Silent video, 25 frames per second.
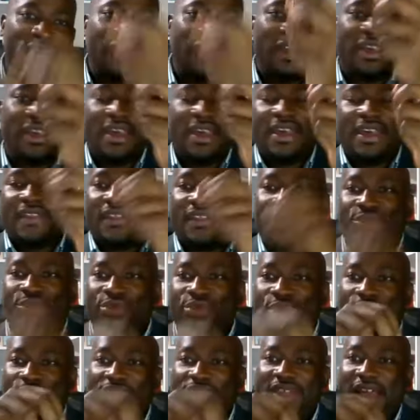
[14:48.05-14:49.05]
They, they
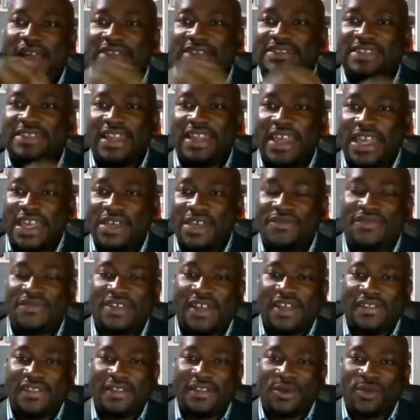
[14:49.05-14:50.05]
roll their sleeves
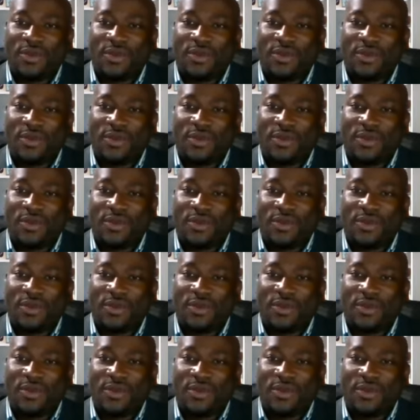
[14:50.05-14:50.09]
and they